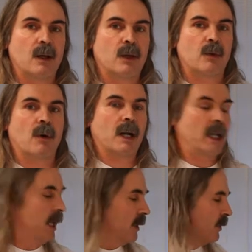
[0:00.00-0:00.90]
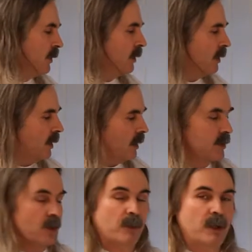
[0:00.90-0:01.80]
you want to enter
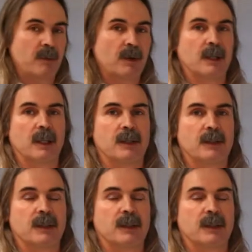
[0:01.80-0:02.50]
so many milliliters